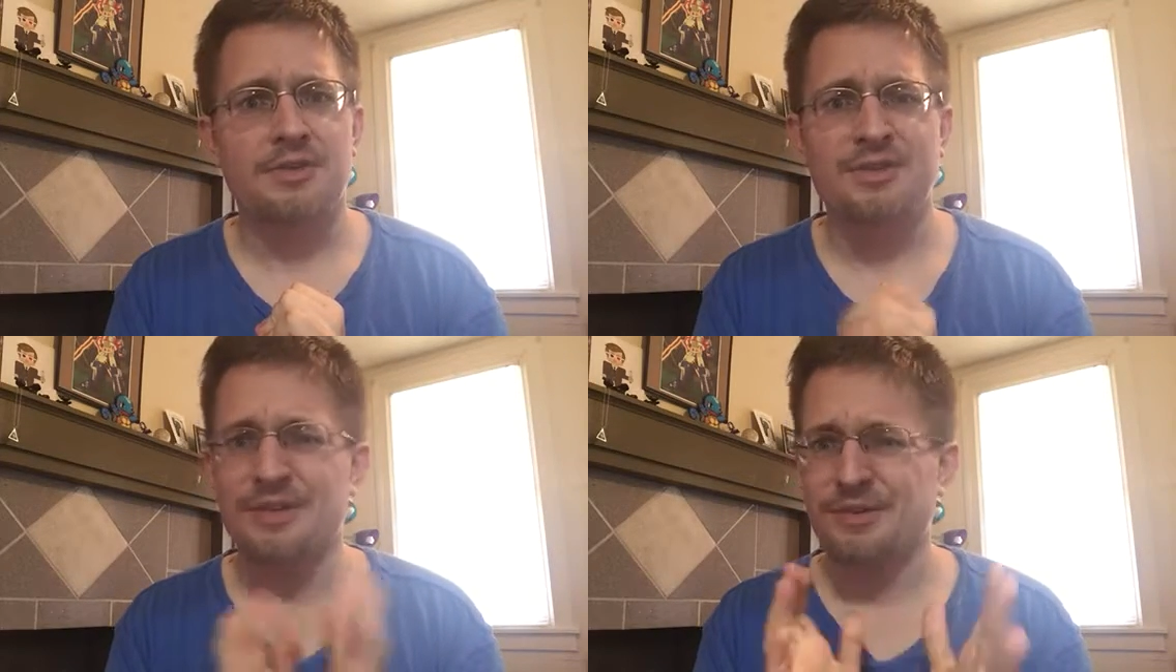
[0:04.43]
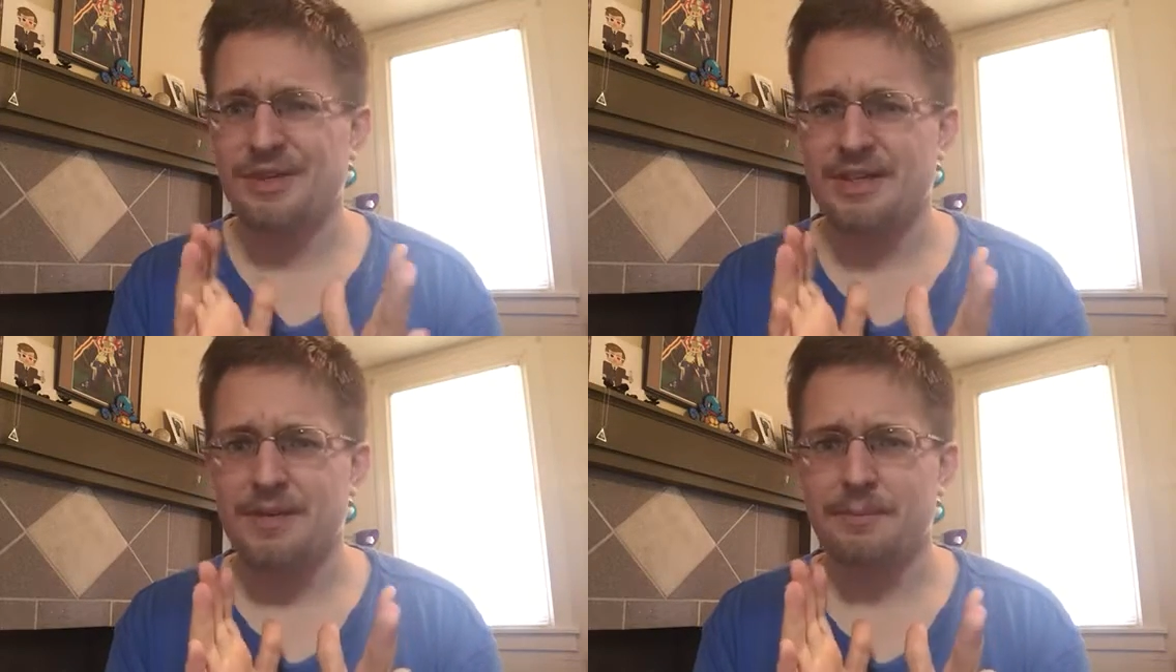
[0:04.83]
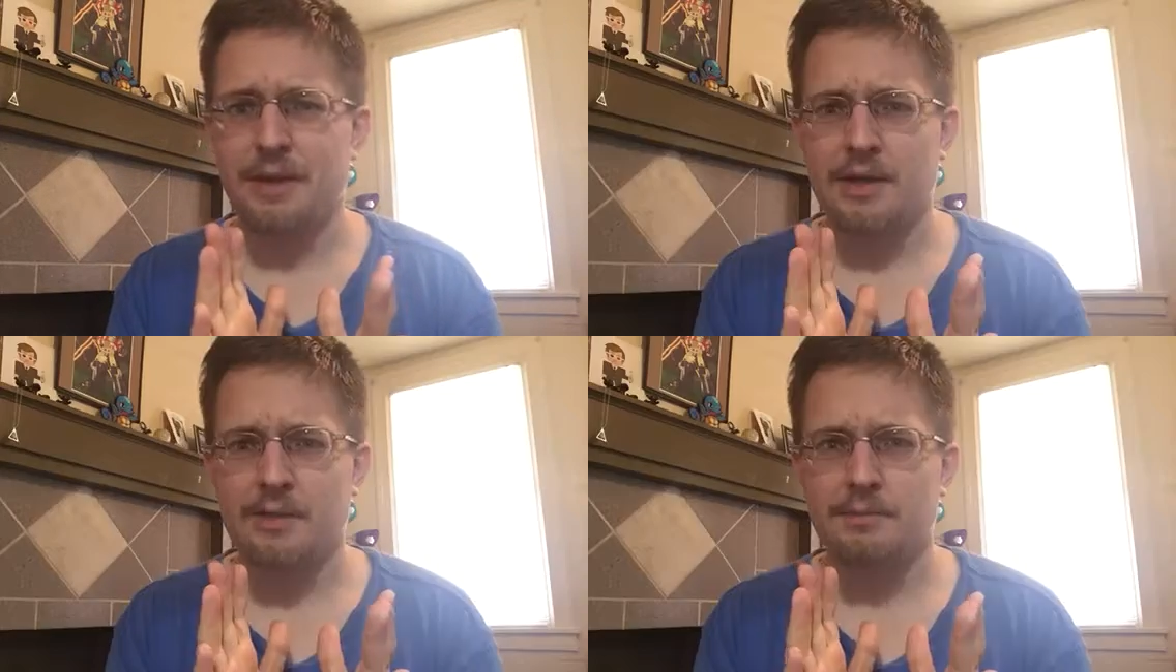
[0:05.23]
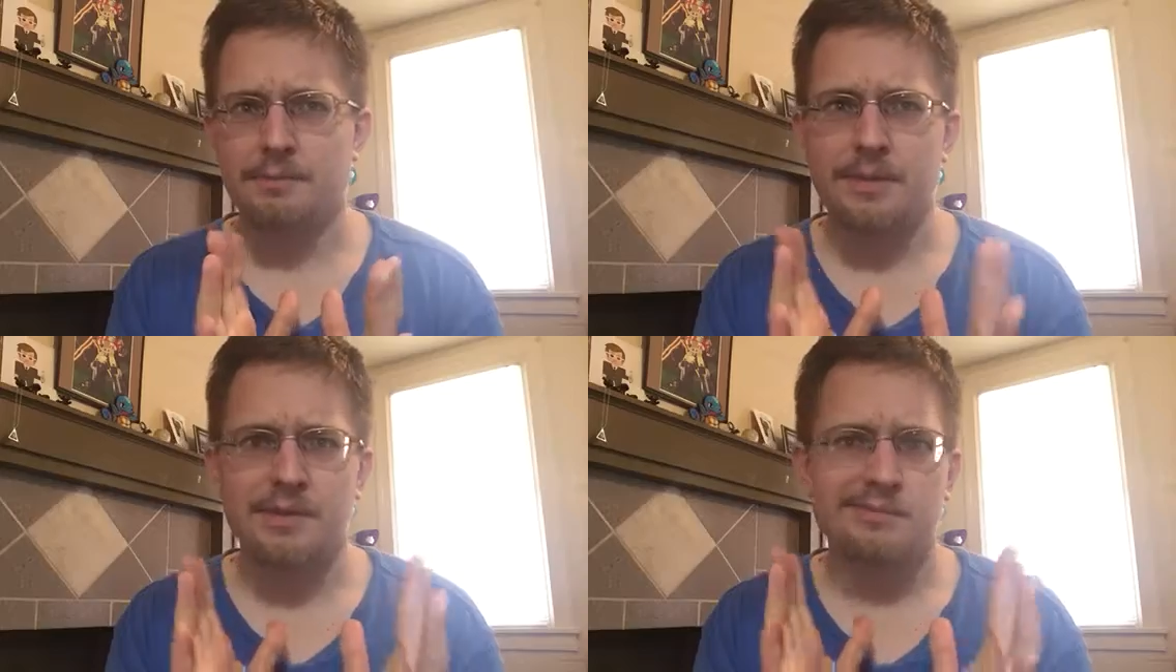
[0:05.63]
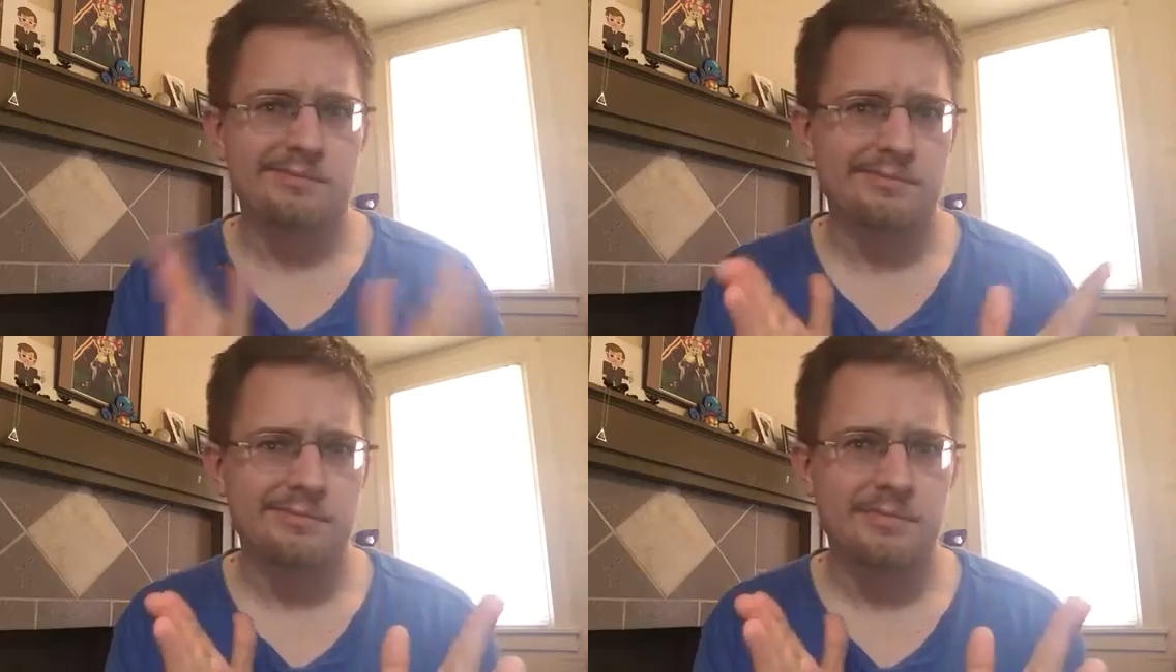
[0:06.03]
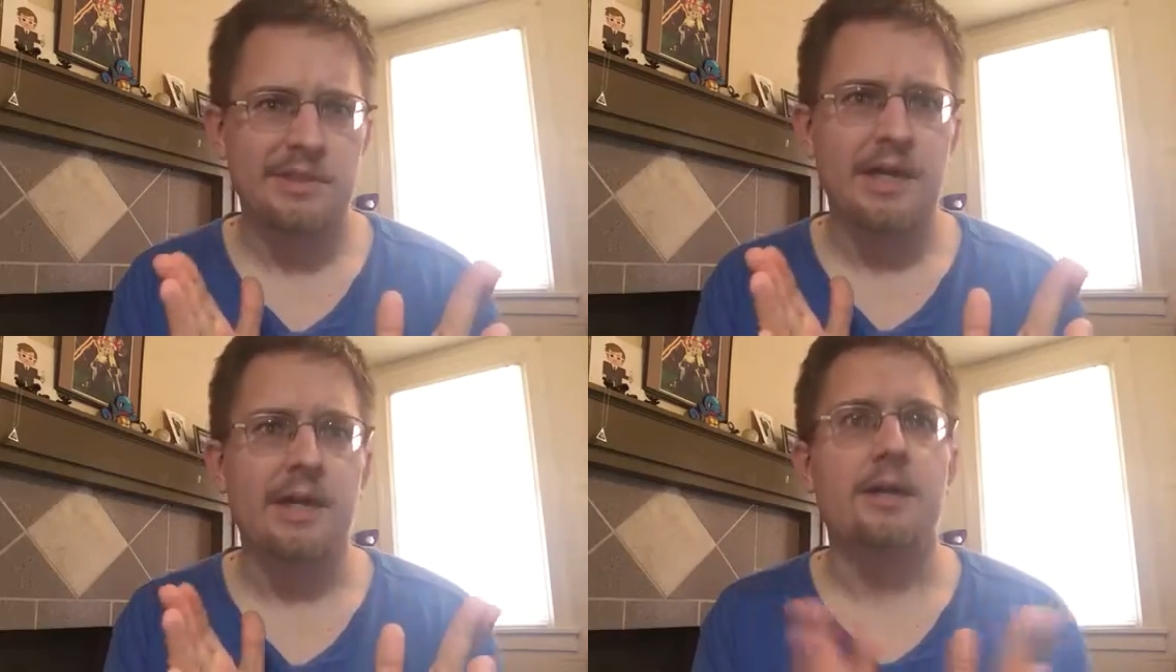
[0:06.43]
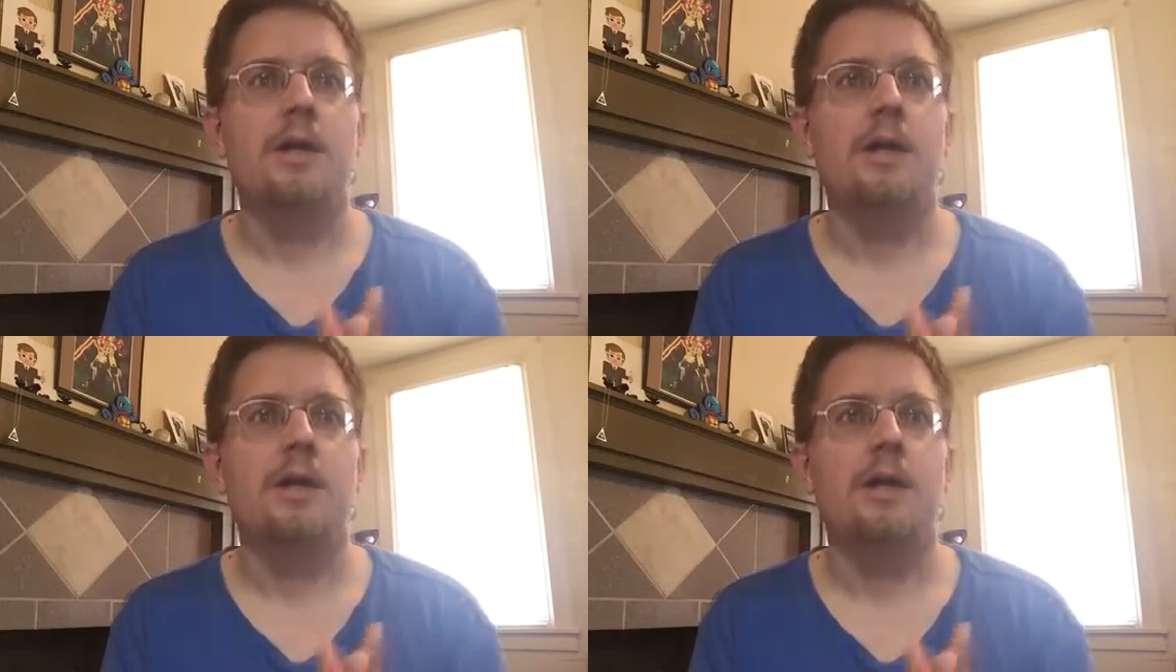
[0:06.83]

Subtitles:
It's not really a comeback, but yeah.